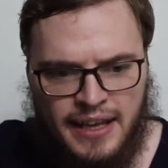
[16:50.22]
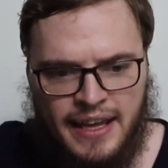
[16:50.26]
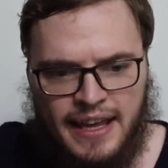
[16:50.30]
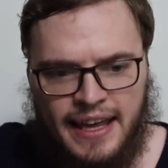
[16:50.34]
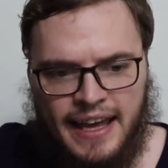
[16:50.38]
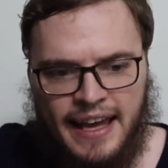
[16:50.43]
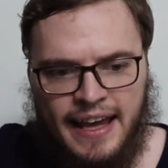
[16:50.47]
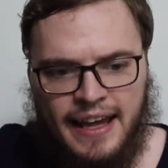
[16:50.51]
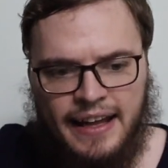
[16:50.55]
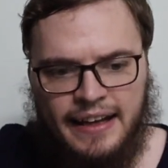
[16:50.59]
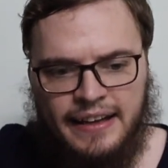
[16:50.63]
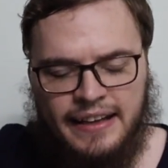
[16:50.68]

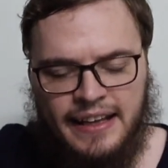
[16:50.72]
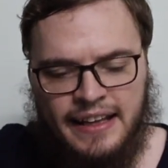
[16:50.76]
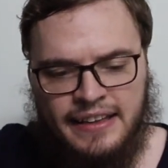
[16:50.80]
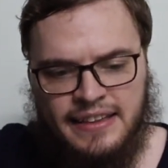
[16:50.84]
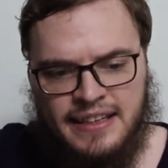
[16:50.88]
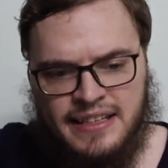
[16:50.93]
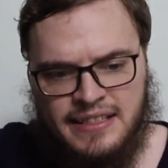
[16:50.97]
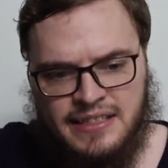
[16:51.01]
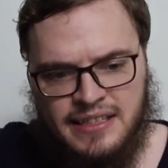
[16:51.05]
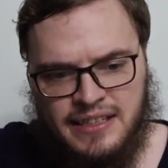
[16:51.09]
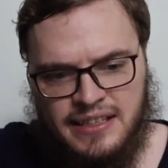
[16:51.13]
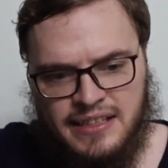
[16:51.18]
and
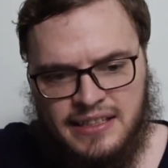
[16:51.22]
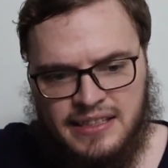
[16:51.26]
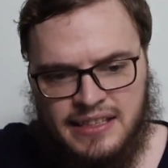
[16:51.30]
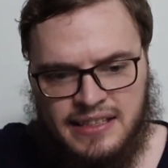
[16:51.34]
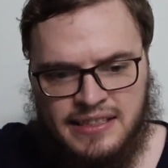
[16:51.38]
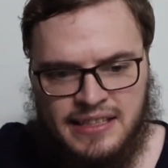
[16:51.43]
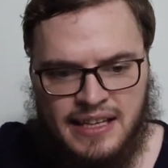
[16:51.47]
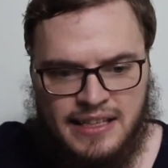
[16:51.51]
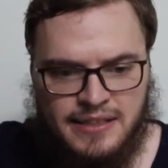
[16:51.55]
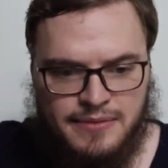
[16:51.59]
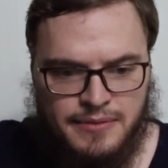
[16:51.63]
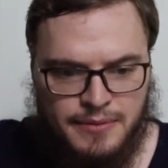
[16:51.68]
this is, he
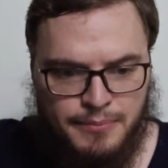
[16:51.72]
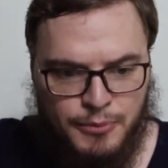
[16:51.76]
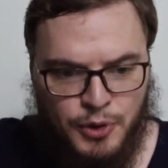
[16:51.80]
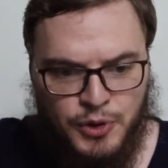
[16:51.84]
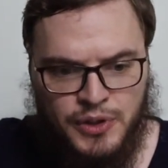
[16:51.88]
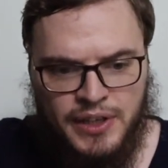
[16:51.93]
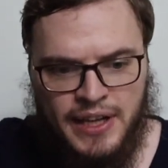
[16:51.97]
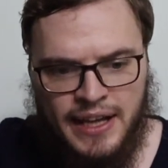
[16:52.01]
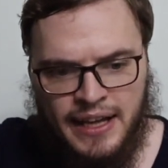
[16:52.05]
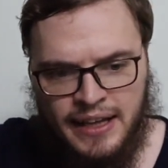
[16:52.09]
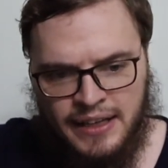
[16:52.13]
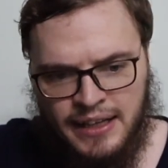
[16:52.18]
says,
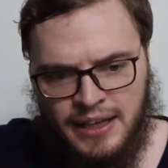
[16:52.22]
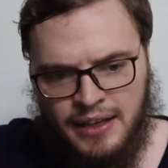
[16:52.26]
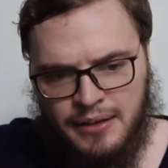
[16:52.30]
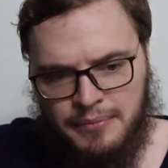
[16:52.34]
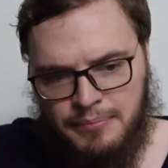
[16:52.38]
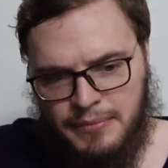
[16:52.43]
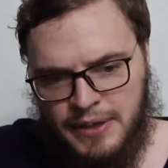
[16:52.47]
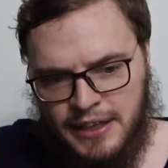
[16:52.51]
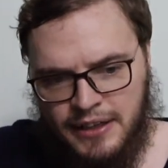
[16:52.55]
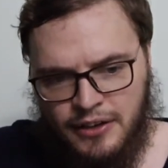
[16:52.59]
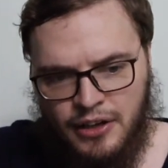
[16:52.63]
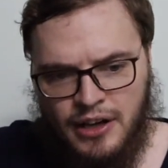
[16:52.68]
muddani
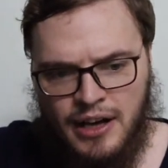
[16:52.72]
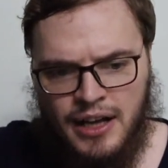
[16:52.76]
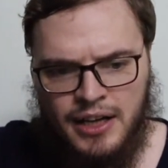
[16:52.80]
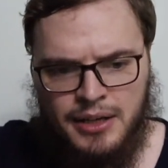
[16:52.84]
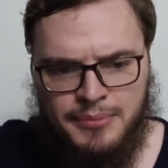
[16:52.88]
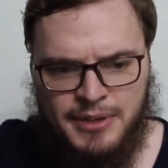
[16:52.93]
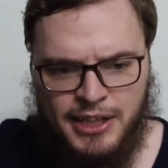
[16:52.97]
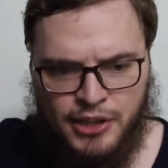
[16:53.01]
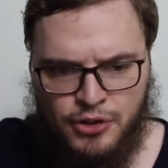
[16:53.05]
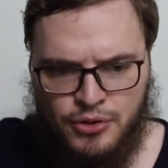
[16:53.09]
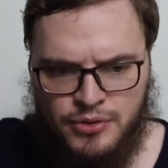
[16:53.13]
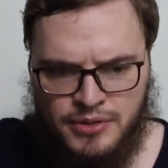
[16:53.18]
min
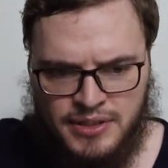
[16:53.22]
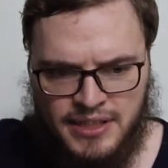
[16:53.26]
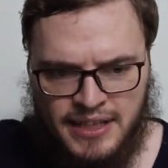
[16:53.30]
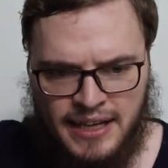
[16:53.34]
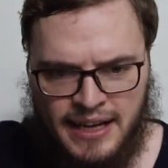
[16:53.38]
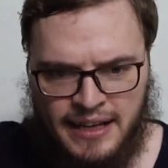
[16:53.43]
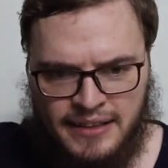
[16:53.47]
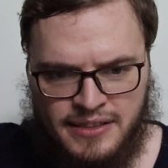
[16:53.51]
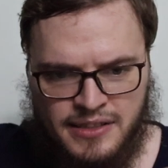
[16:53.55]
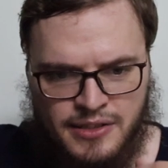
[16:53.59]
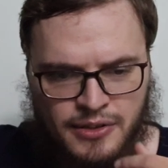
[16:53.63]
ghalibi qutiha.